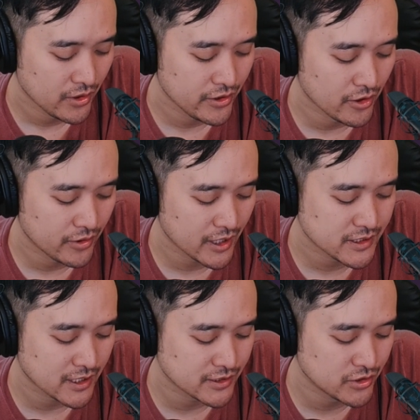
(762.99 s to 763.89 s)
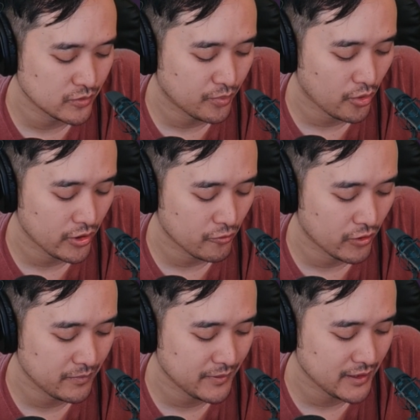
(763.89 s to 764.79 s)
Jokic at
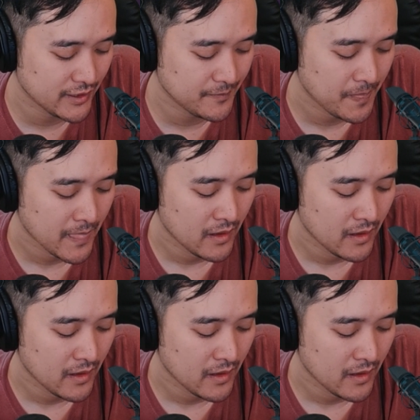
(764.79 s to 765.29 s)
2.1 million,